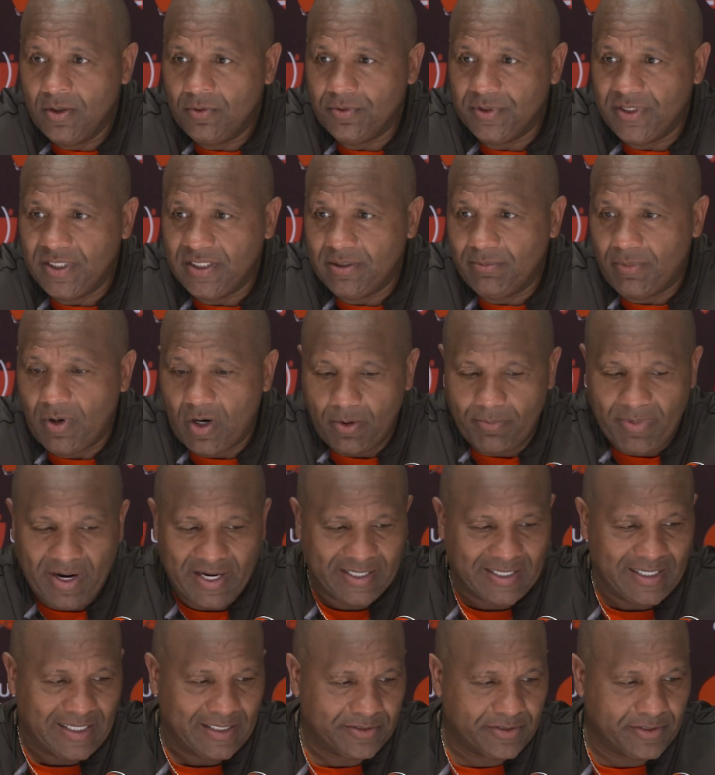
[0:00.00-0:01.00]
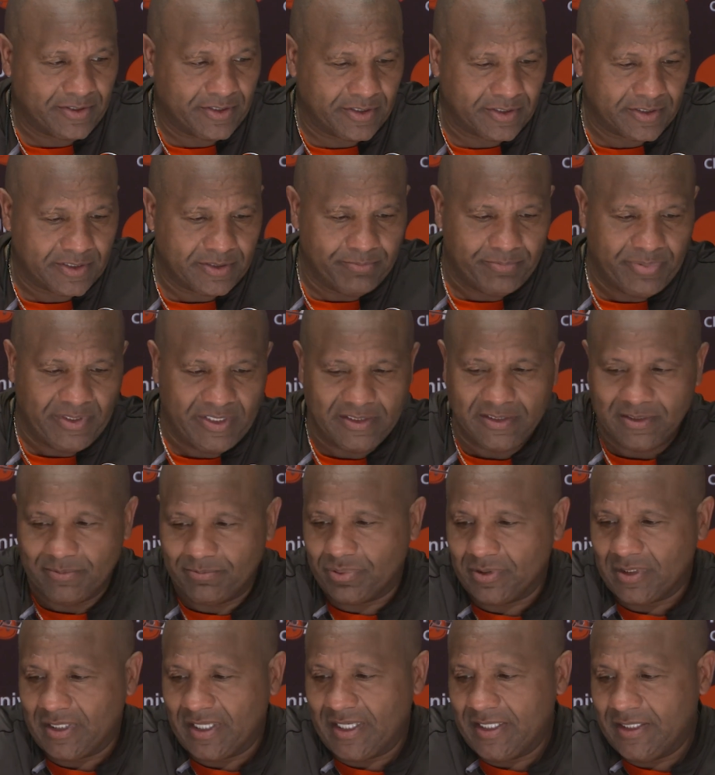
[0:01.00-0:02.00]
We need them all back out there competing
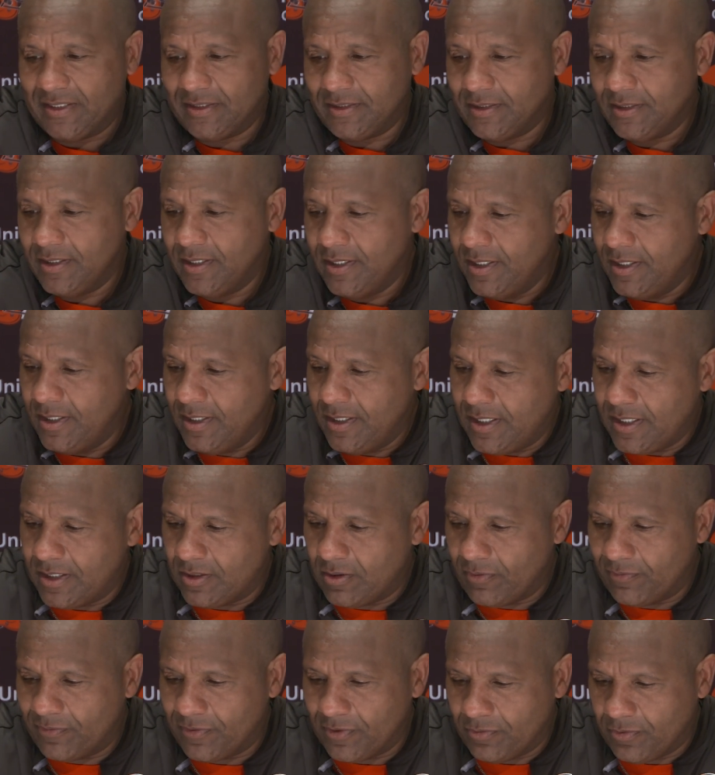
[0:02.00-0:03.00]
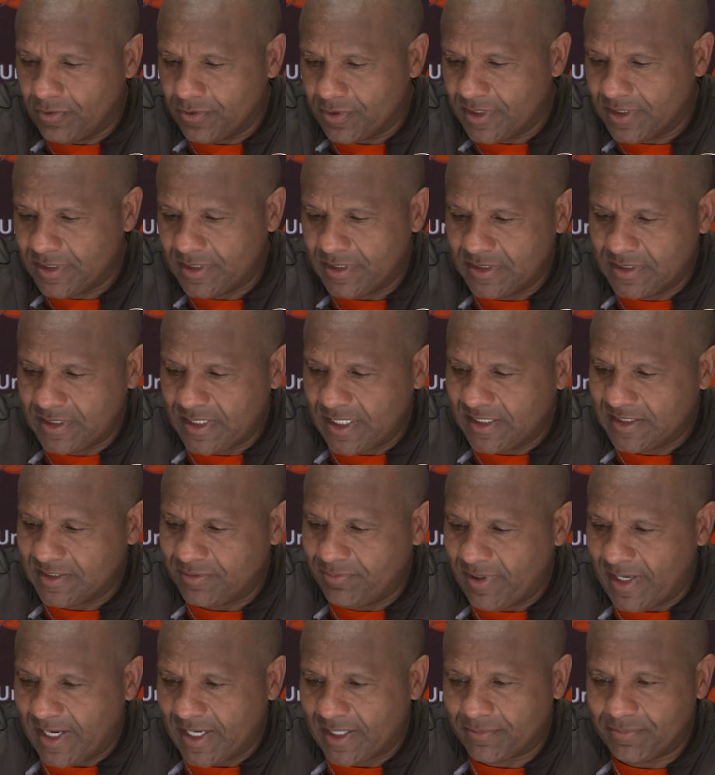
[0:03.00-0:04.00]
and playing, and hopefully we'll get these guys
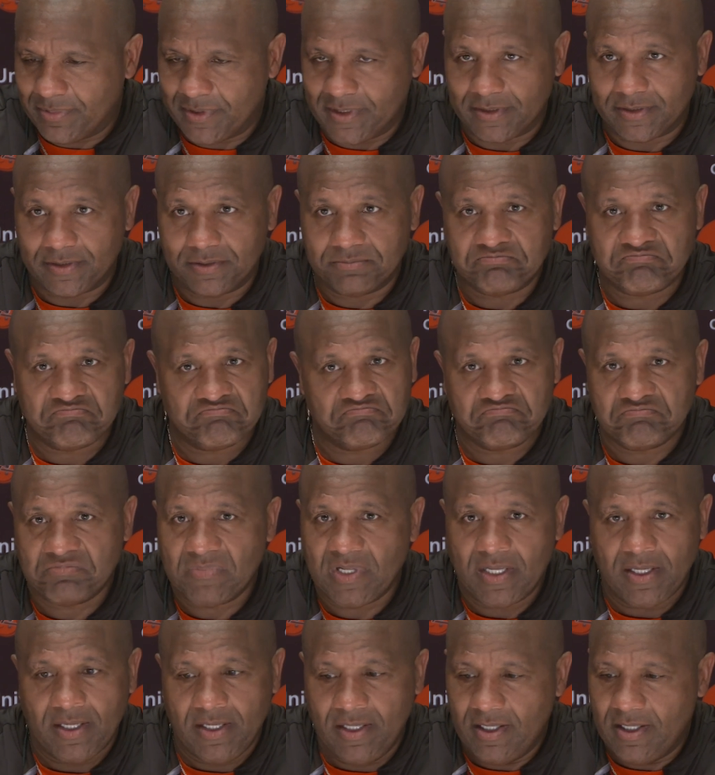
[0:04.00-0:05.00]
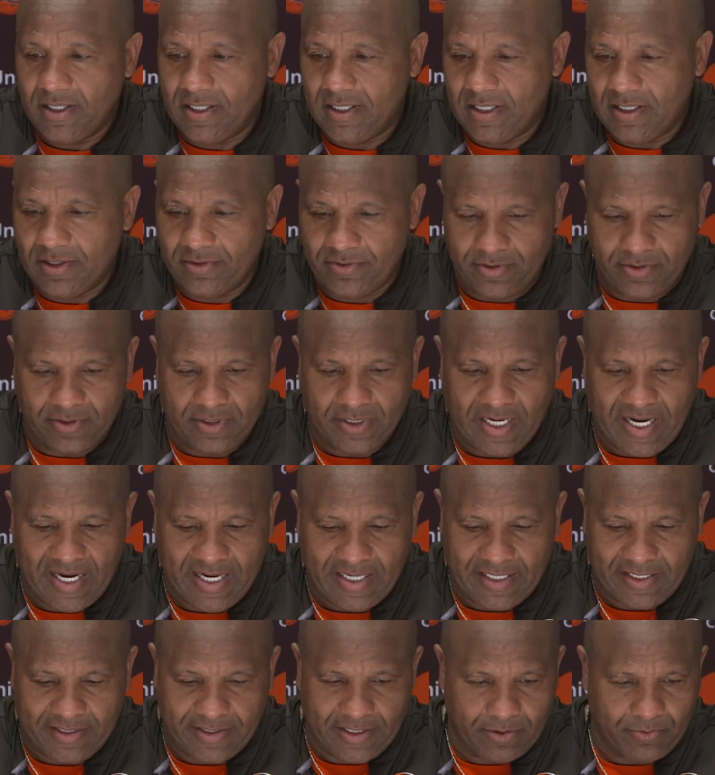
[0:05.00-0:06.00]
back. But other than
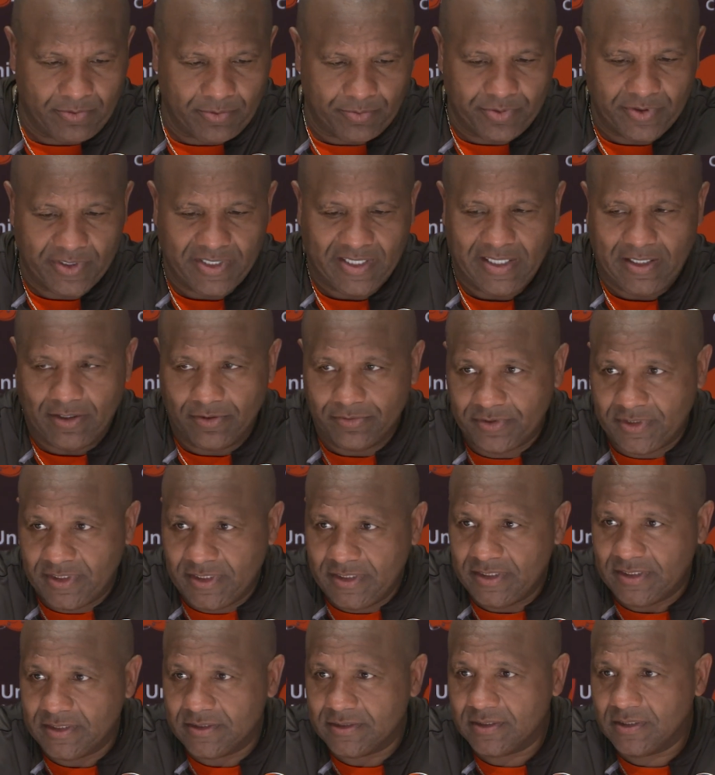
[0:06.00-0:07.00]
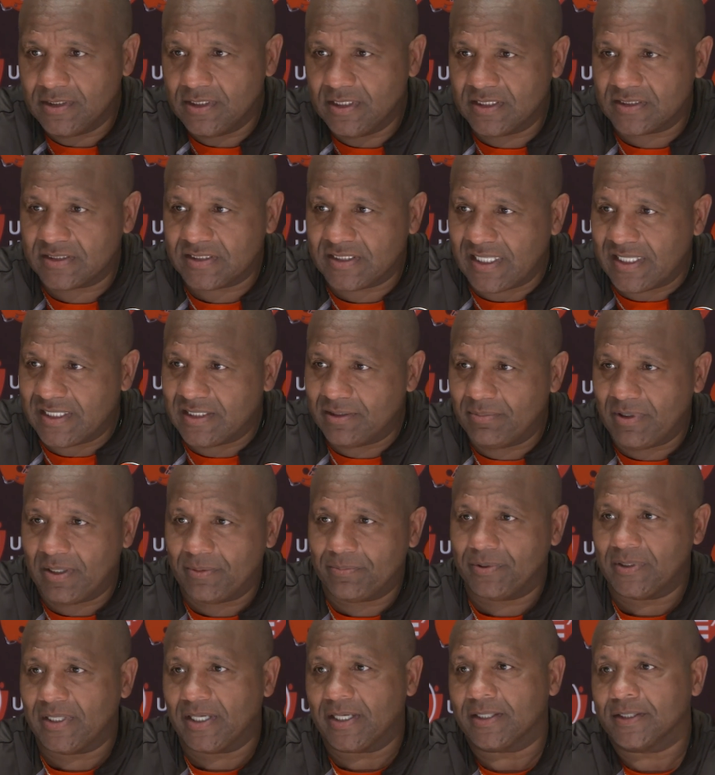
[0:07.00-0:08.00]
that, I think we're pretty healthy and excited
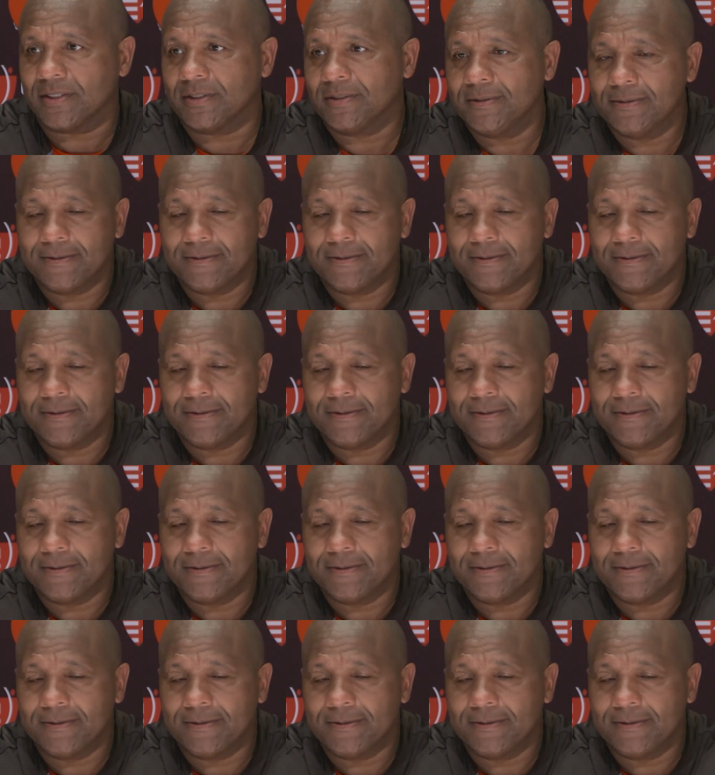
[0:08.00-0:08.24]
about playing.